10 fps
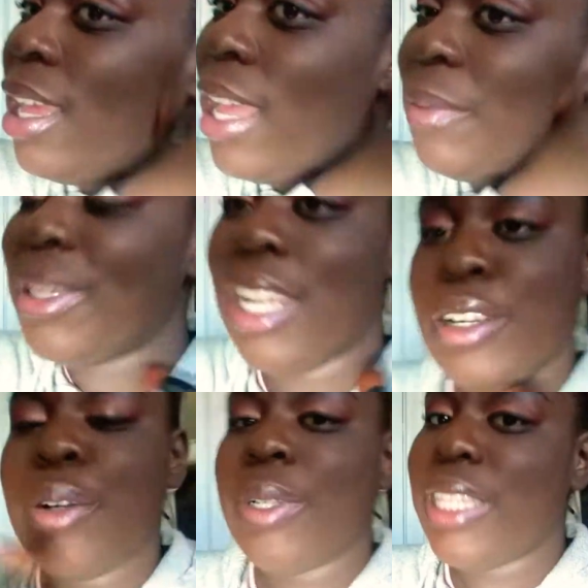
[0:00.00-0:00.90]
I mean, I don't
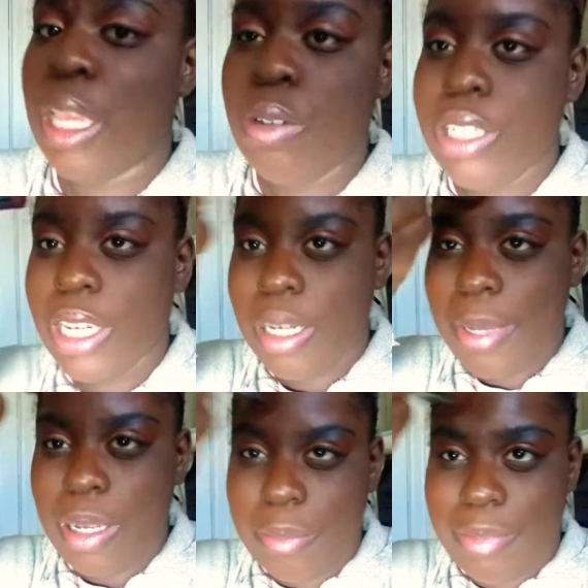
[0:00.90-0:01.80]
know what they were talking
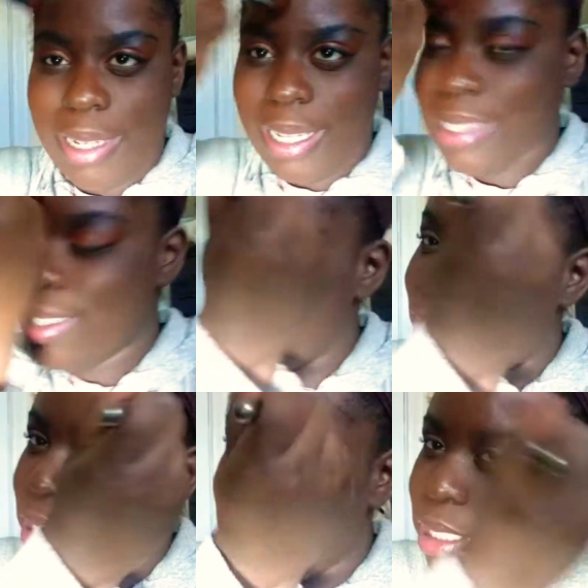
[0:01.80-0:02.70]
about, but
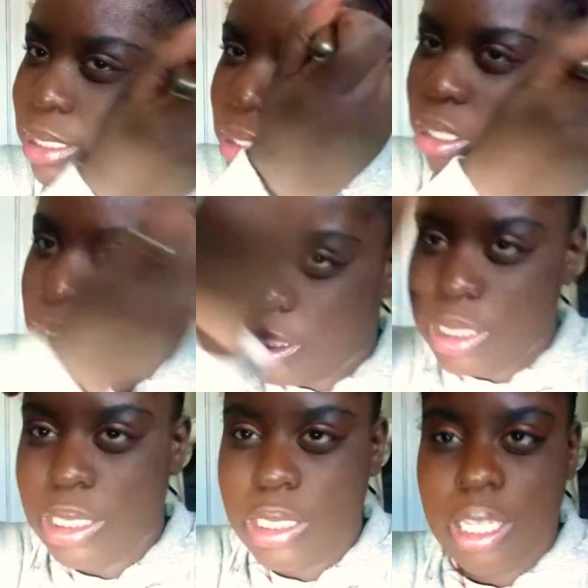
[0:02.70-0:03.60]
this gloss
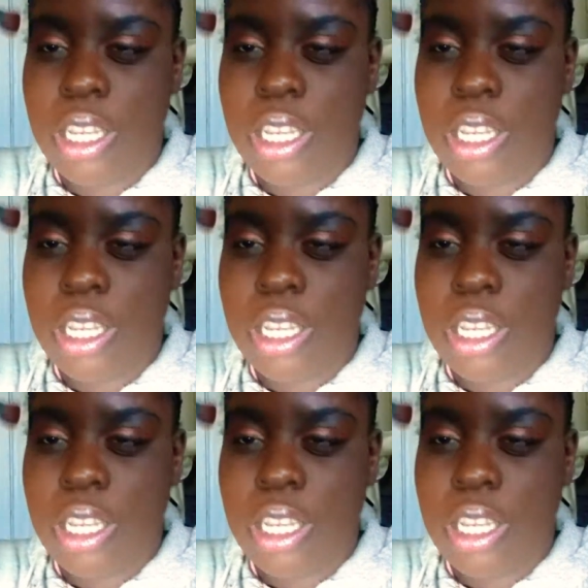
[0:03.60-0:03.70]
is